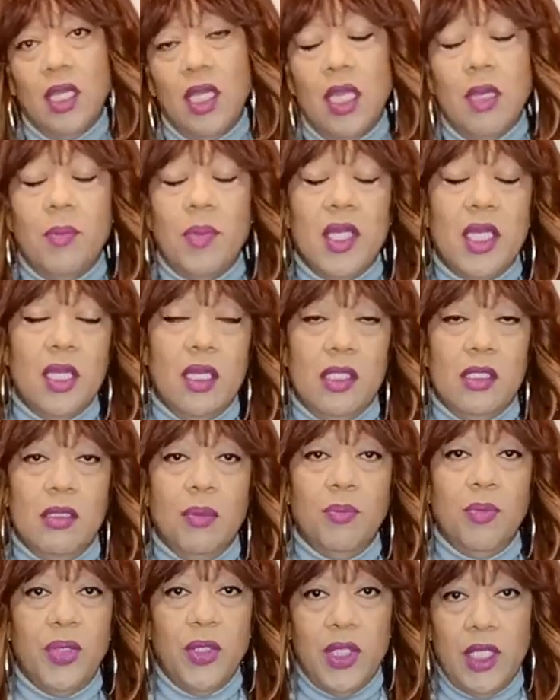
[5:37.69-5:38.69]
because I'm
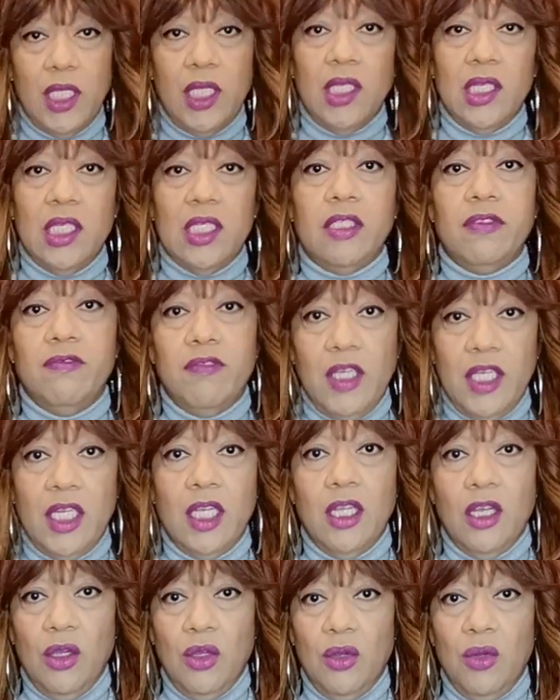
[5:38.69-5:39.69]
putting this
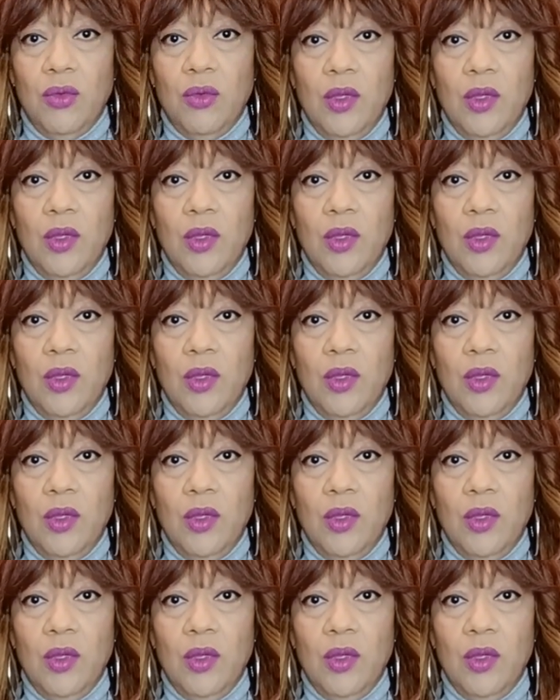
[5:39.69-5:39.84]
video